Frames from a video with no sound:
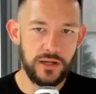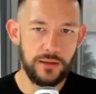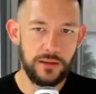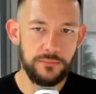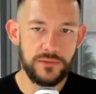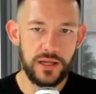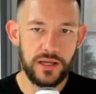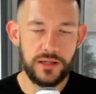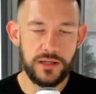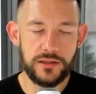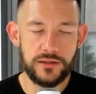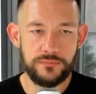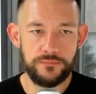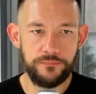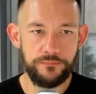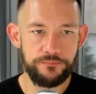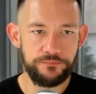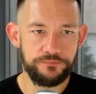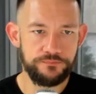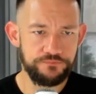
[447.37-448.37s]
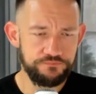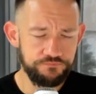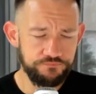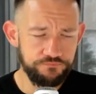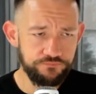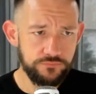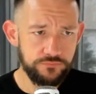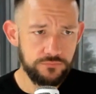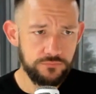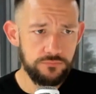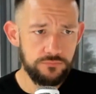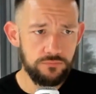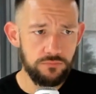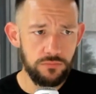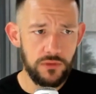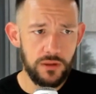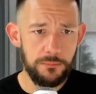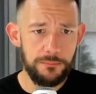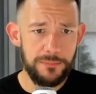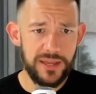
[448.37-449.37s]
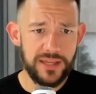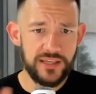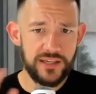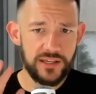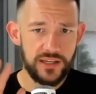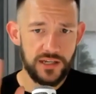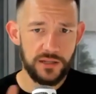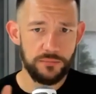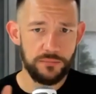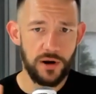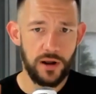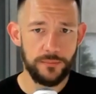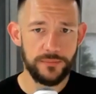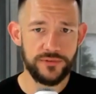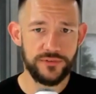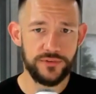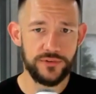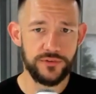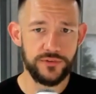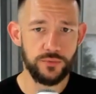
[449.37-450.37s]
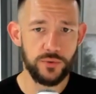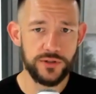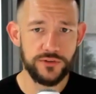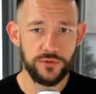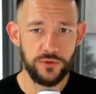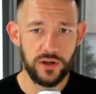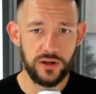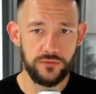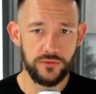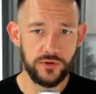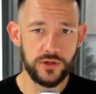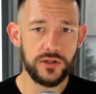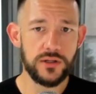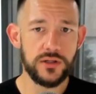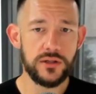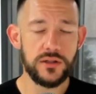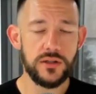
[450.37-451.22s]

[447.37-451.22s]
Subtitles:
not making any promises whatsoever,